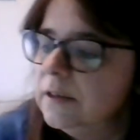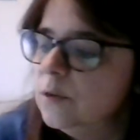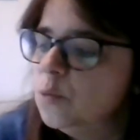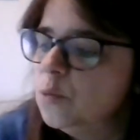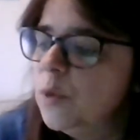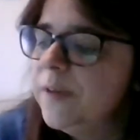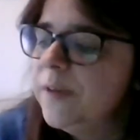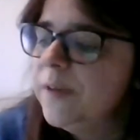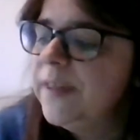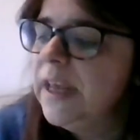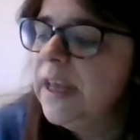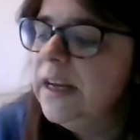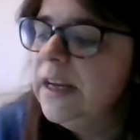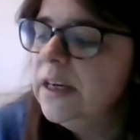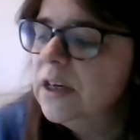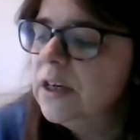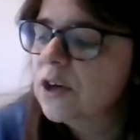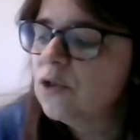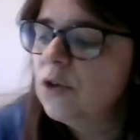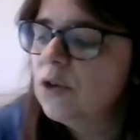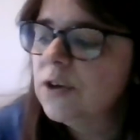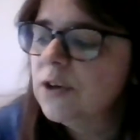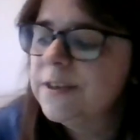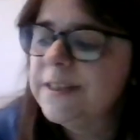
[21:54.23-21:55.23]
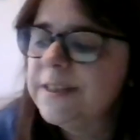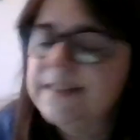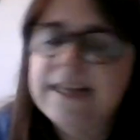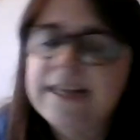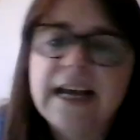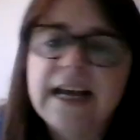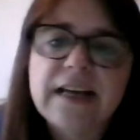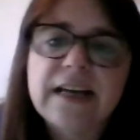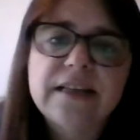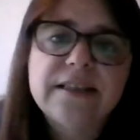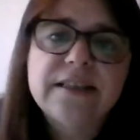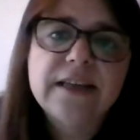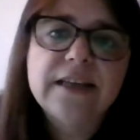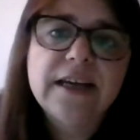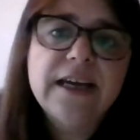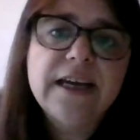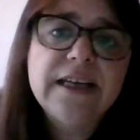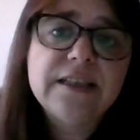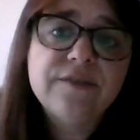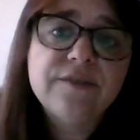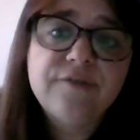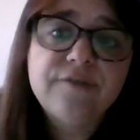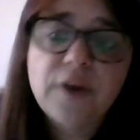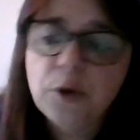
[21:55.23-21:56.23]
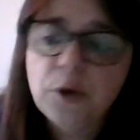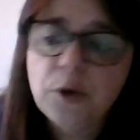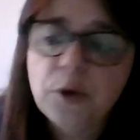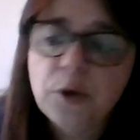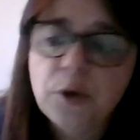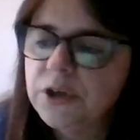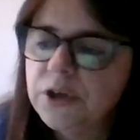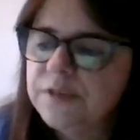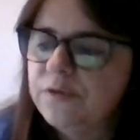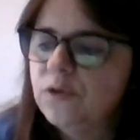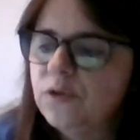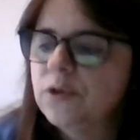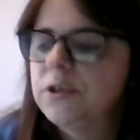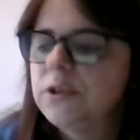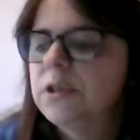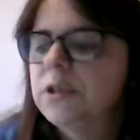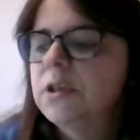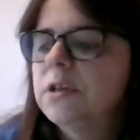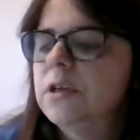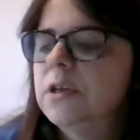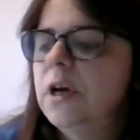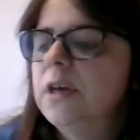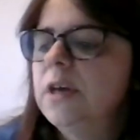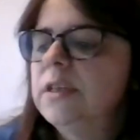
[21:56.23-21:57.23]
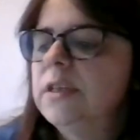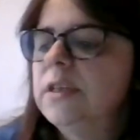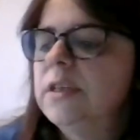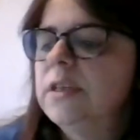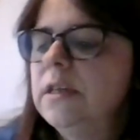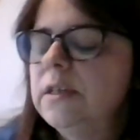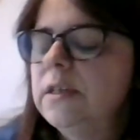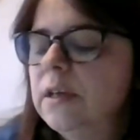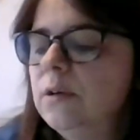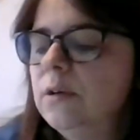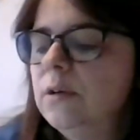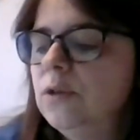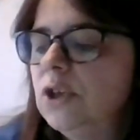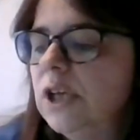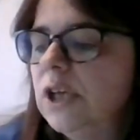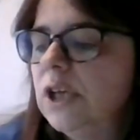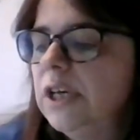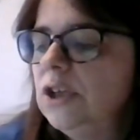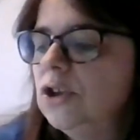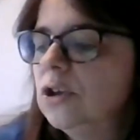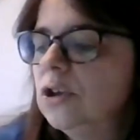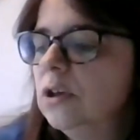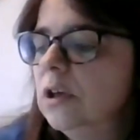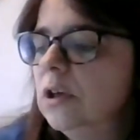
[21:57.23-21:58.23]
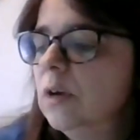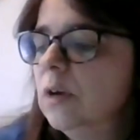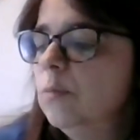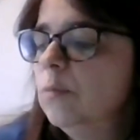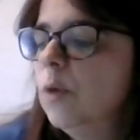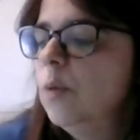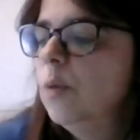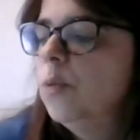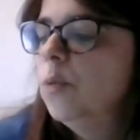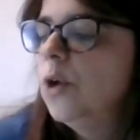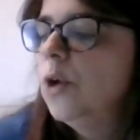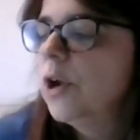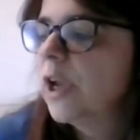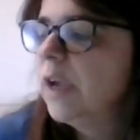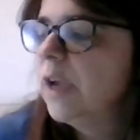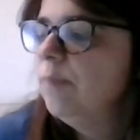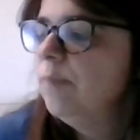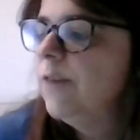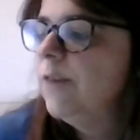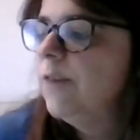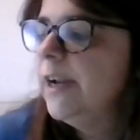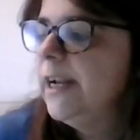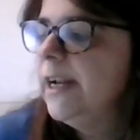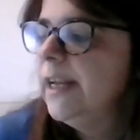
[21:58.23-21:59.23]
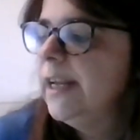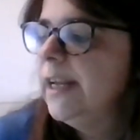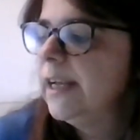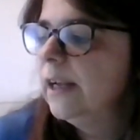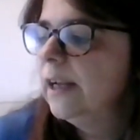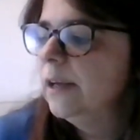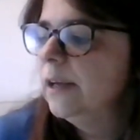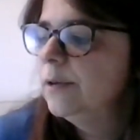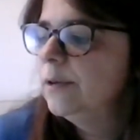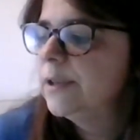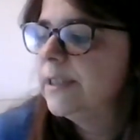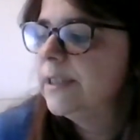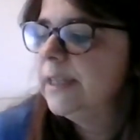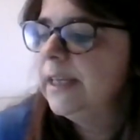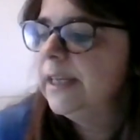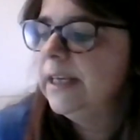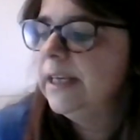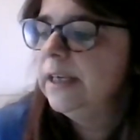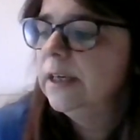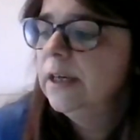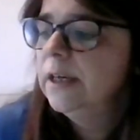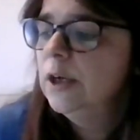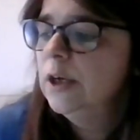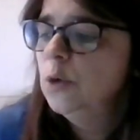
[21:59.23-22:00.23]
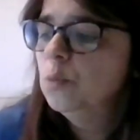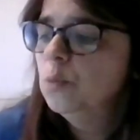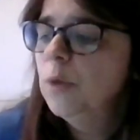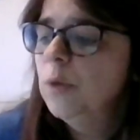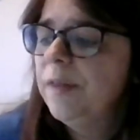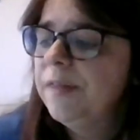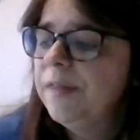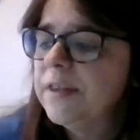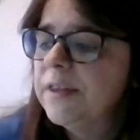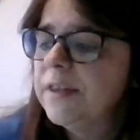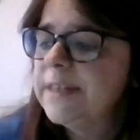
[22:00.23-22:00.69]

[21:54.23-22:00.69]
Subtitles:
within and across the sector is a focus for us as an association, and we're working really closely with the